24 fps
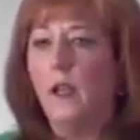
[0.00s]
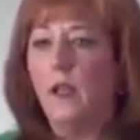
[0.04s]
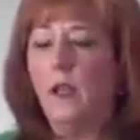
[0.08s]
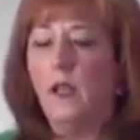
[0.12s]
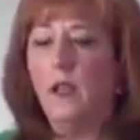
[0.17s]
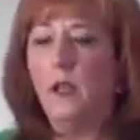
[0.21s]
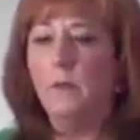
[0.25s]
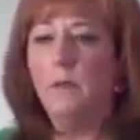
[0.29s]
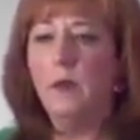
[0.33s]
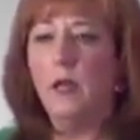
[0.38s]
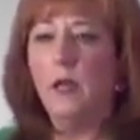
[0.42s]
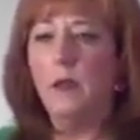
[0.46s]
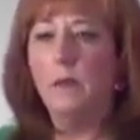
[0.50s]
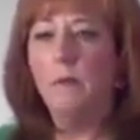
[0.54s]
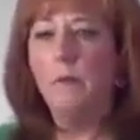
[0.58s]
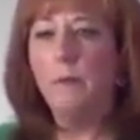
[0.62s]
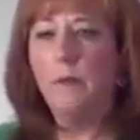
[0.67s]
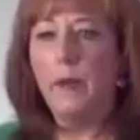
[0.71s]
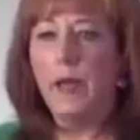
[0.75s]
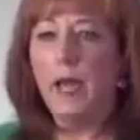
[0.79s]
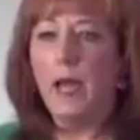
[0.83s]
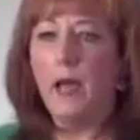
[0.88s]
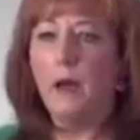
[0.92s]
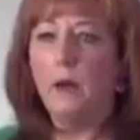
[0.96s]

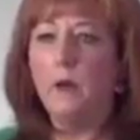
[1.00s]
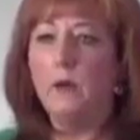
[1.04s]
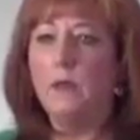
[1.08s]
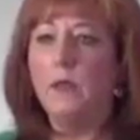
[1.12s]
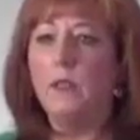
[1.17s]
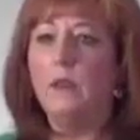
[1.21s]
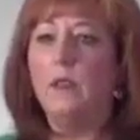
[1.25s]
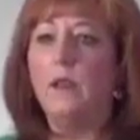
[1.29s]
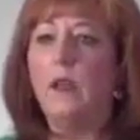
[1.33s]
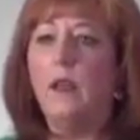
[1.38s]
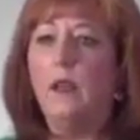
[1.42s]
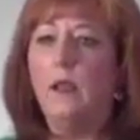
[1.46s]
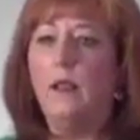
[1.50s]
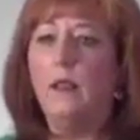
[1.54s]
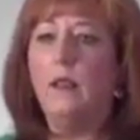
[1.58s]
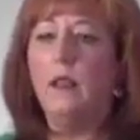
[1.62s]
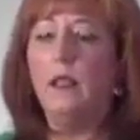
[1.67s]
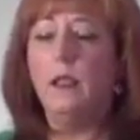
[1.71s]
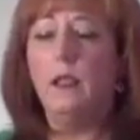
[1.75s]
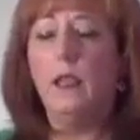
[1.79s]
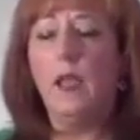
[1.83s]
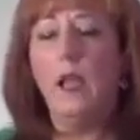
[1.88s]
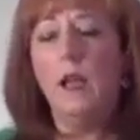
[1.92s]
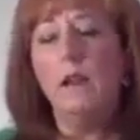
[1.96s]
about
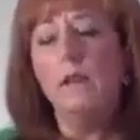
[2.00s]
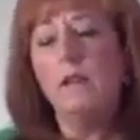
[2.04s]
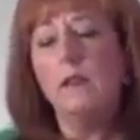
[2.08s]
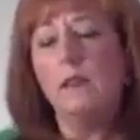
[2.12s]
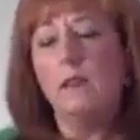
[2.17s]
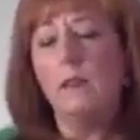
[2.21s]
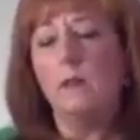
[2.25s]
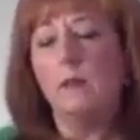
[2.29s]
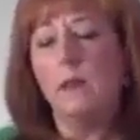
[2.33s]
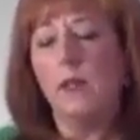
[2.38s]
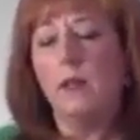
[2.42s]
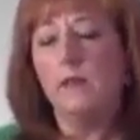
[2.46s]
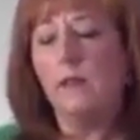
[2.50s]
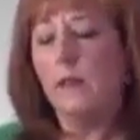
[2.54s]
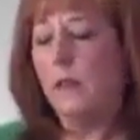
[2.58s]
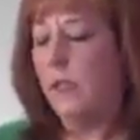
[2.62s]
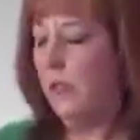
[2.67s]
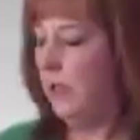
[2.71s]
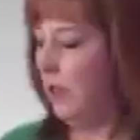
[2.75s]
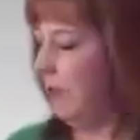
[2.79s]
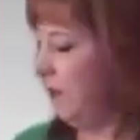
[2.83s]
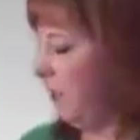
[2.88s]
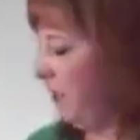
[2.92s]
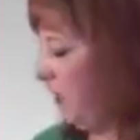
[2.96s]
the calcium level
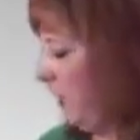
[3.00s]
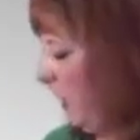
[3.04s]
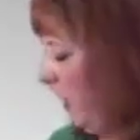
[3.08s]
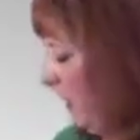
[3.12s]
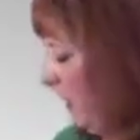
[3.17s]
in our